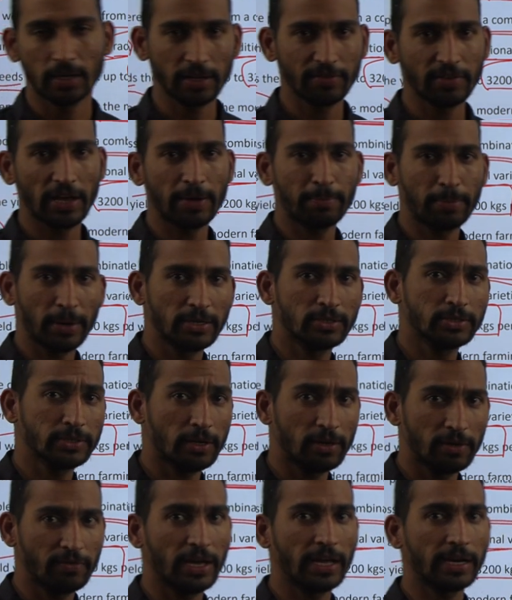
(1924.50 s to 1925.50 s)
Okay,
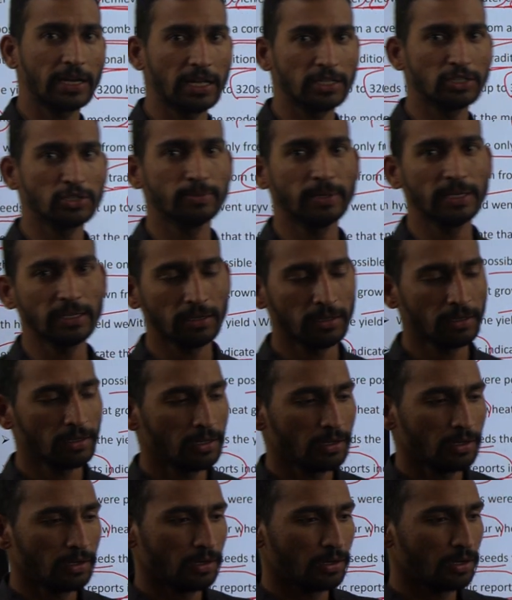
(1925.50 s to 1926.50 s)
we are consuming,
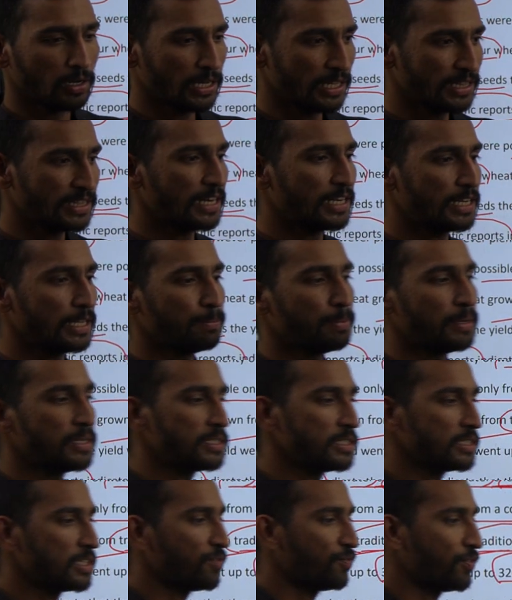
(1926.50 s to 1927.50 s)
okay,
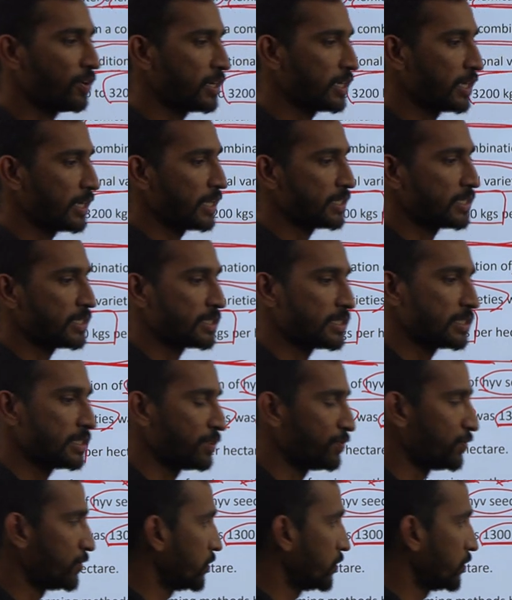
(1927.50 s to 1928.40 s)
30% of fertilizers in the